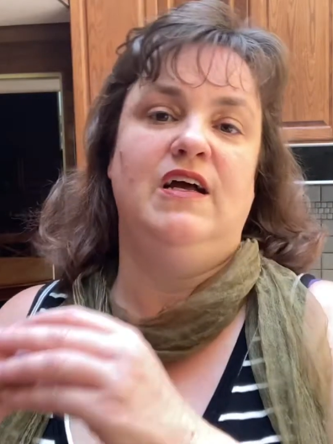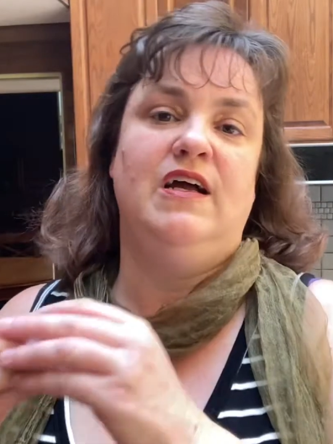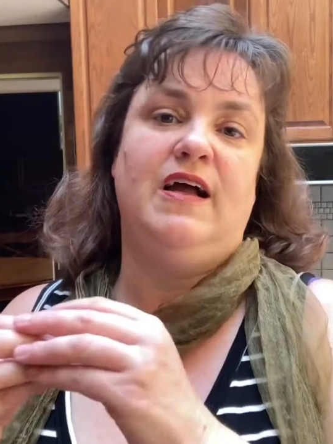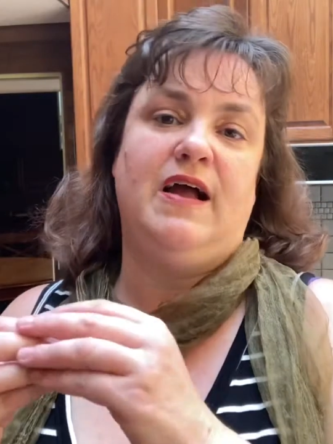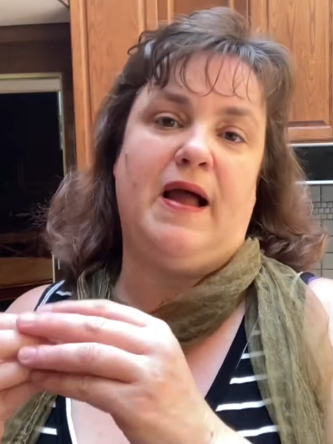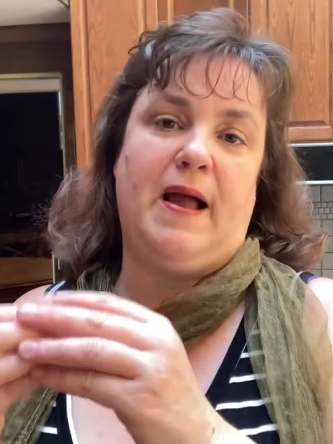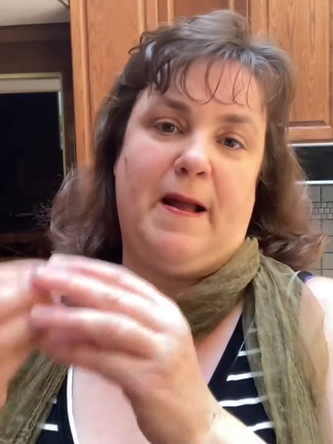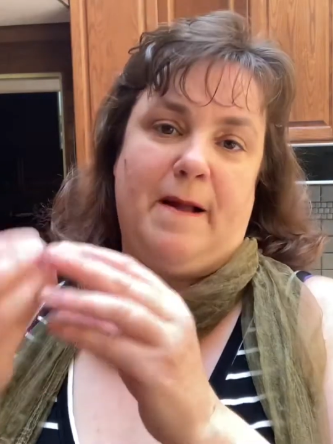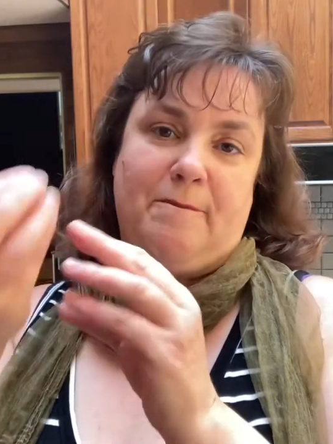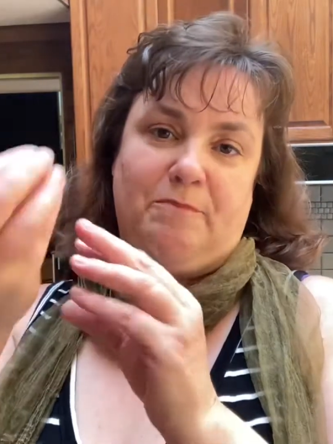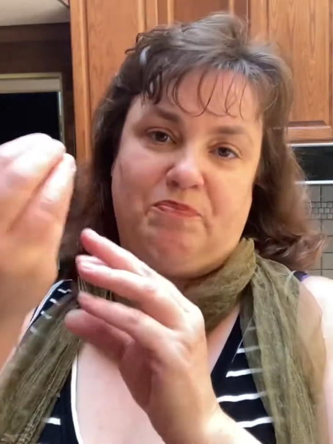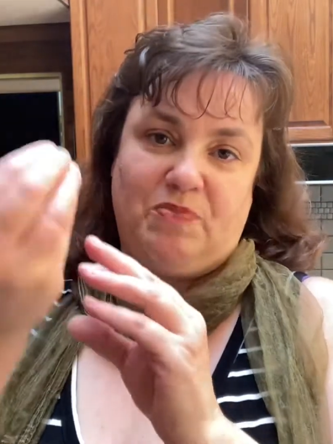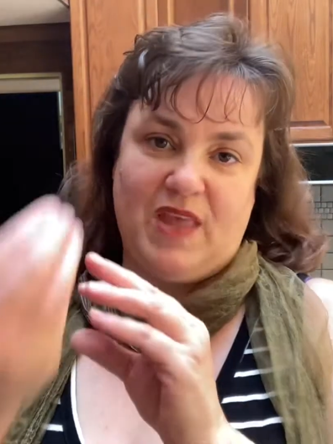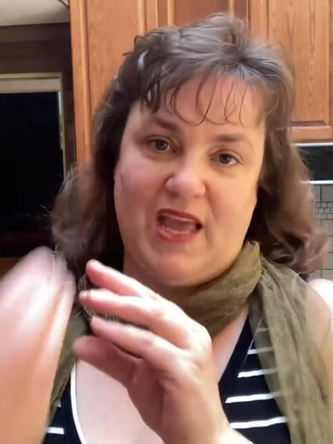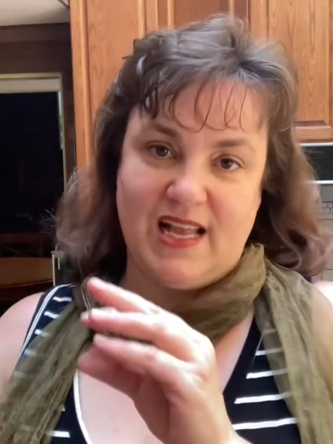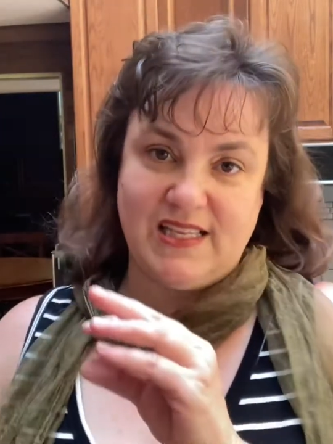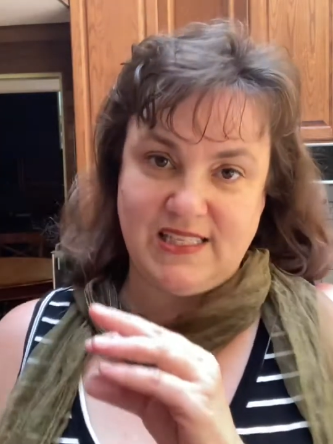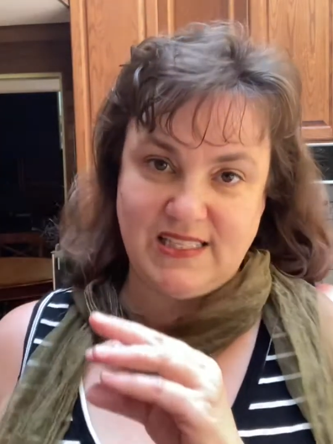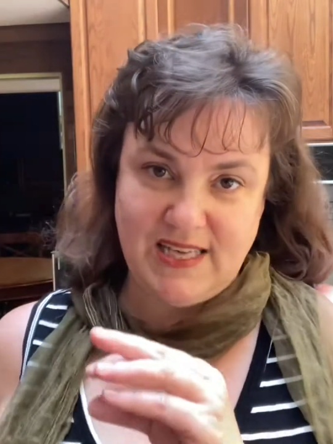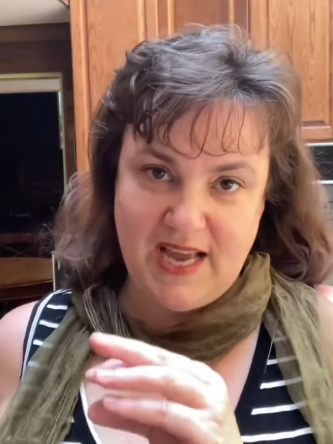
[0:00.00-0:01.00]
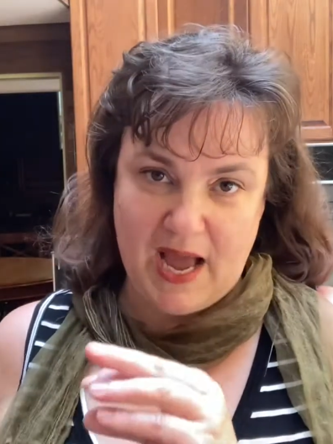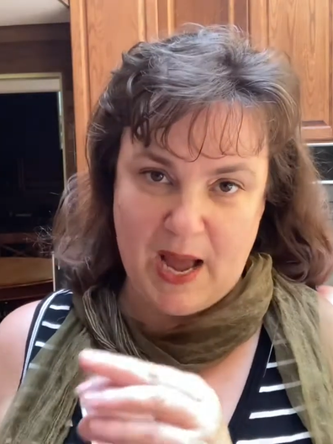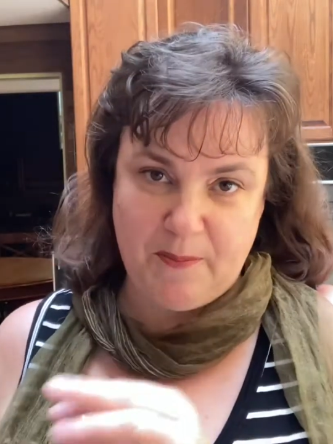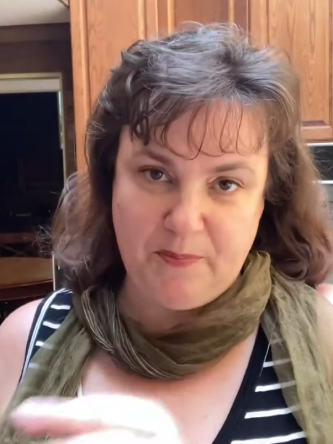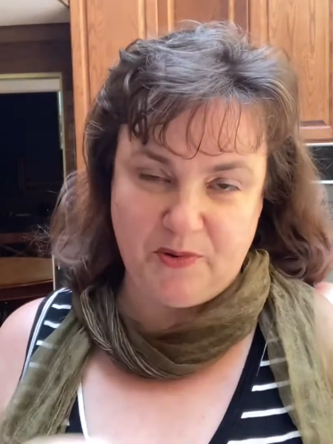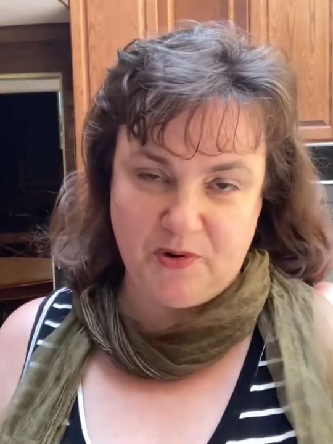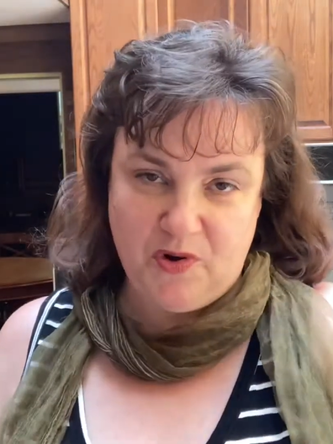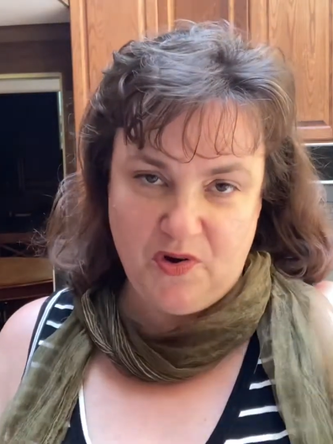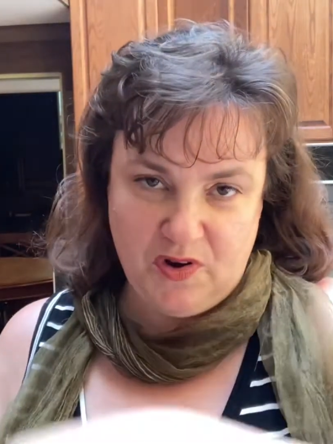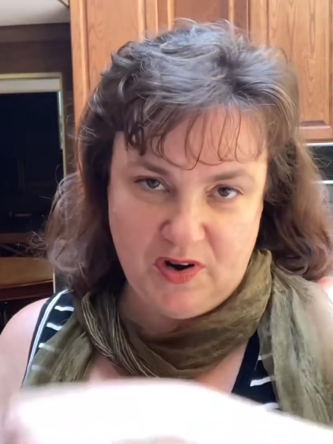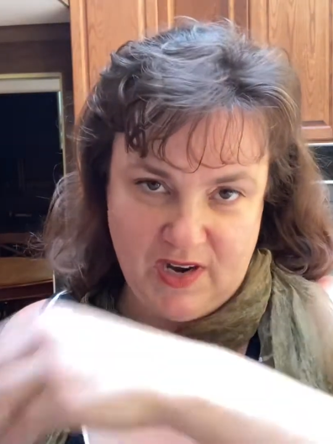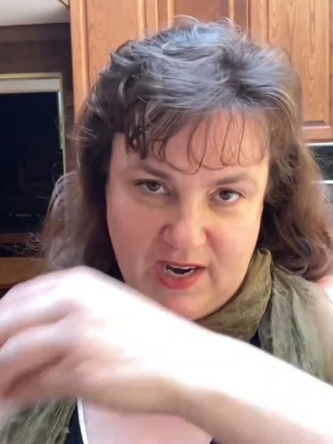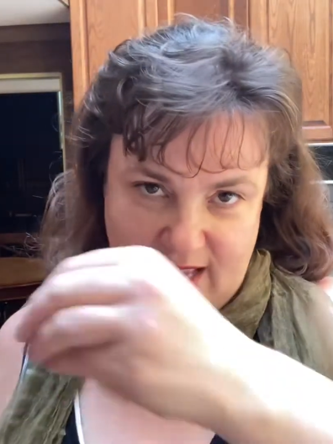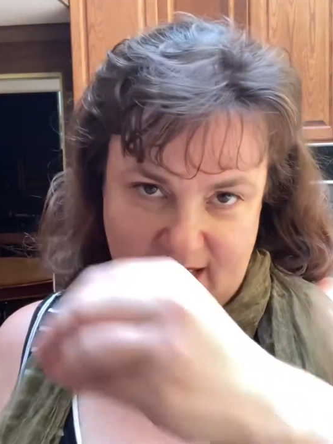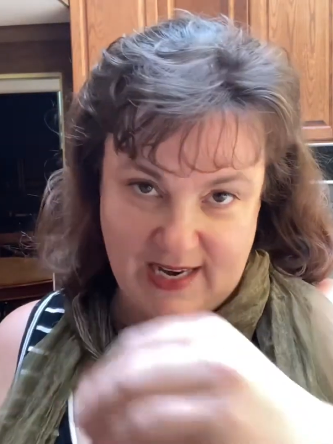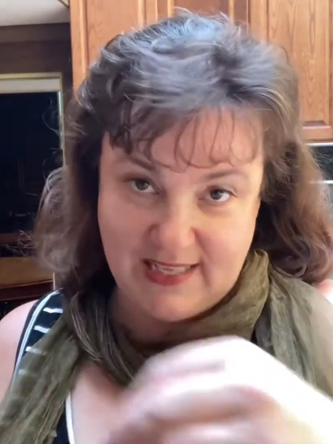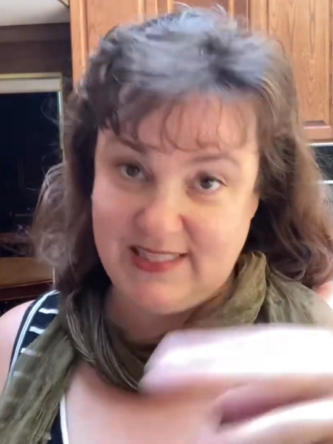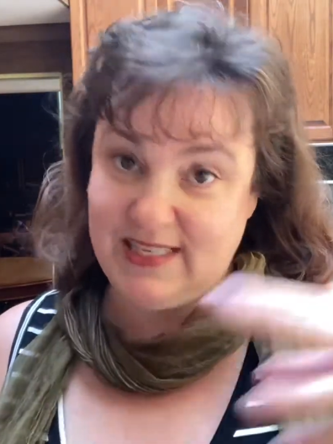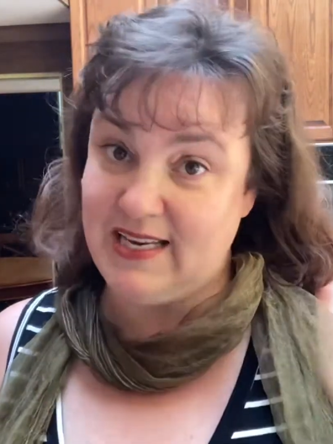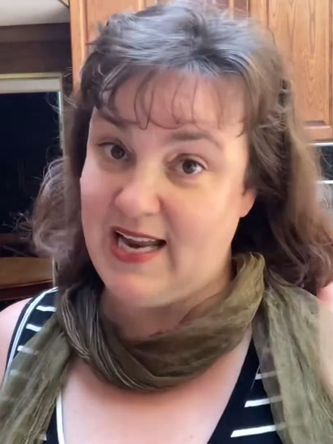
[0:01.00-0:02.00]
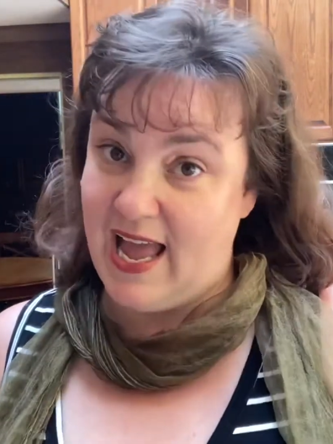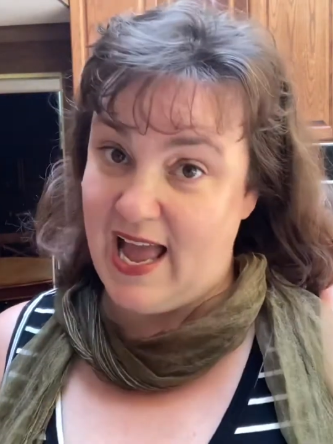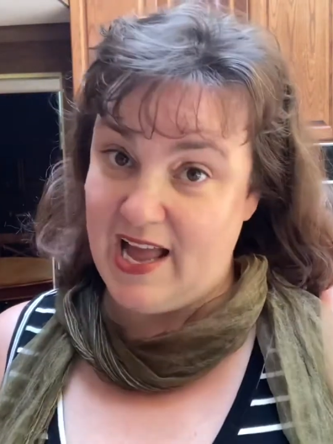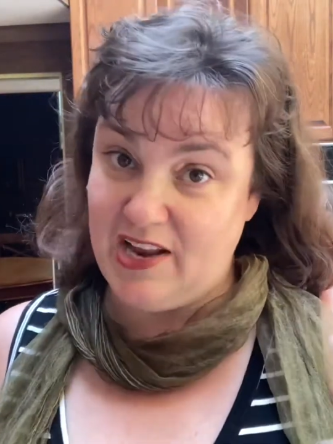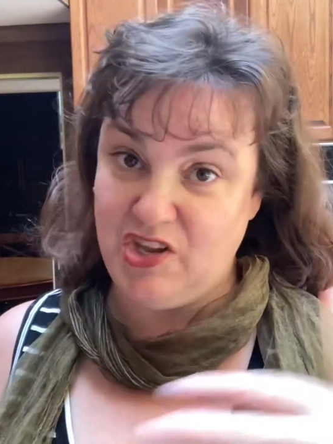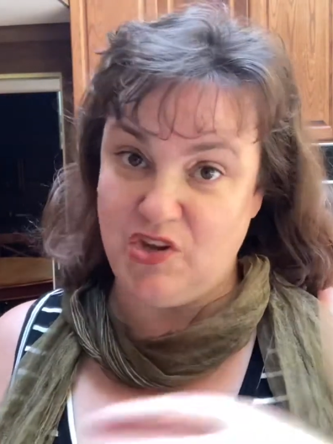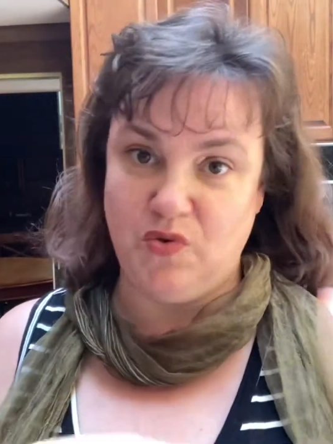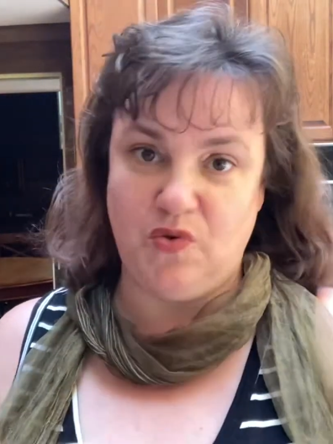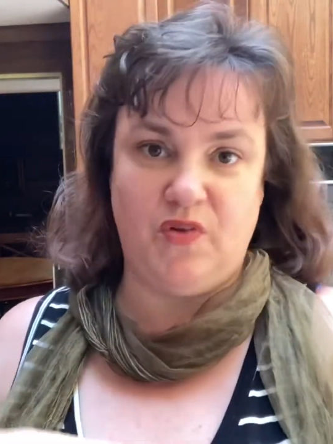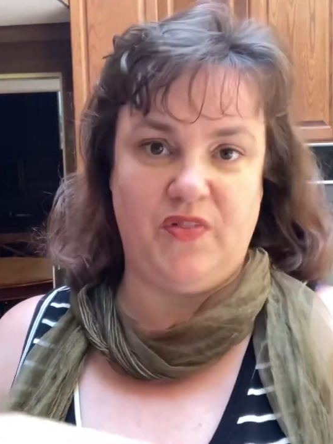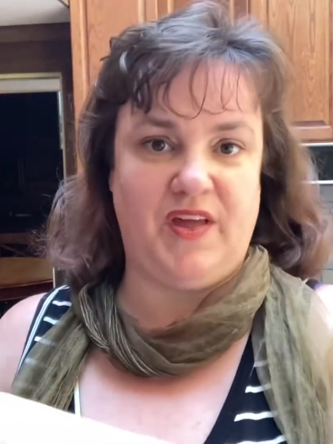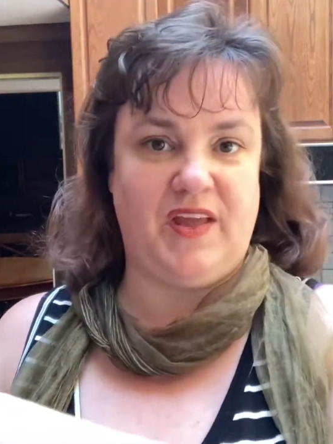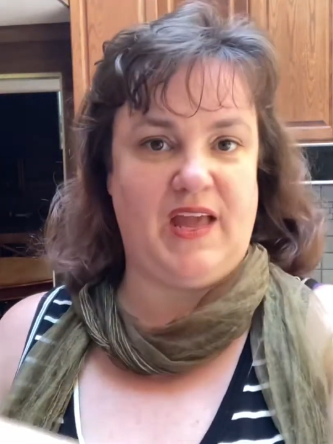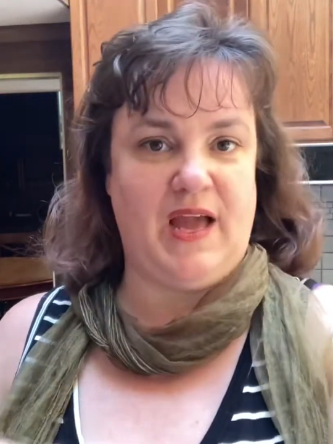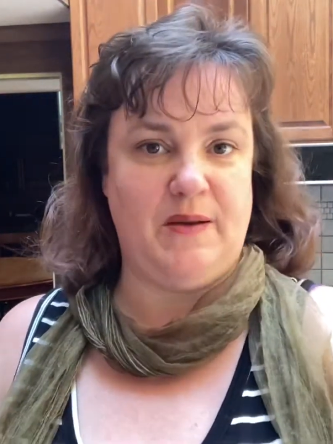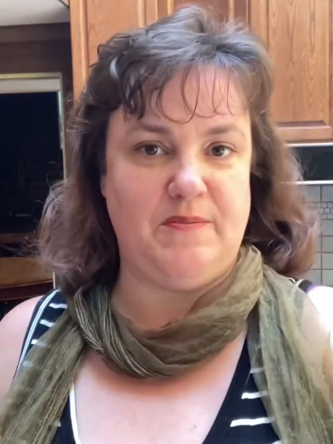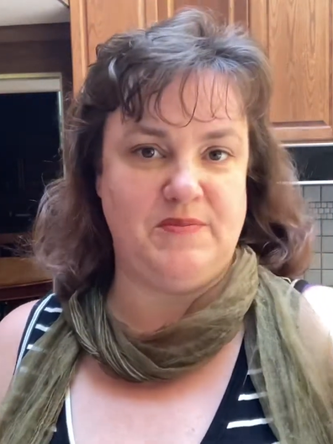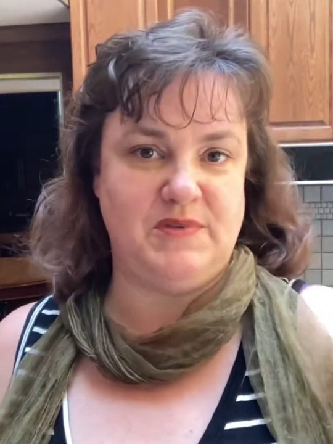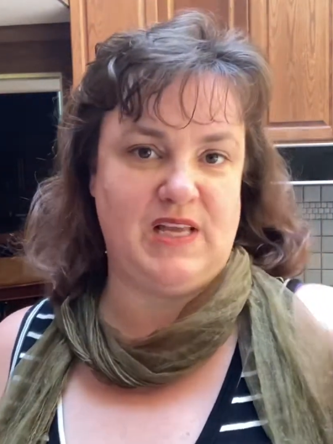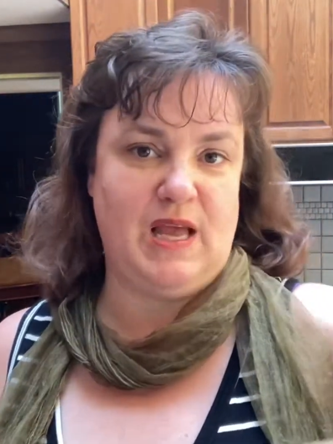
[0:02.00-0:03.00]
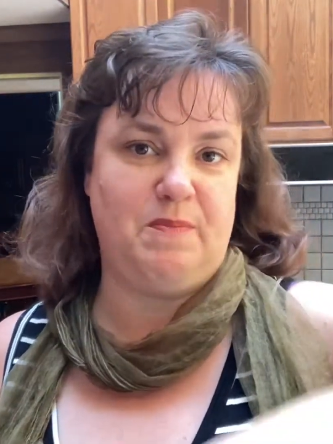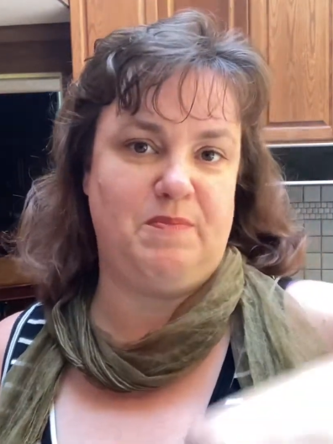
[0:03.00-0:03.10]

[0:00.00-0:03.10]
It's taprooted and it's an annual that comes up.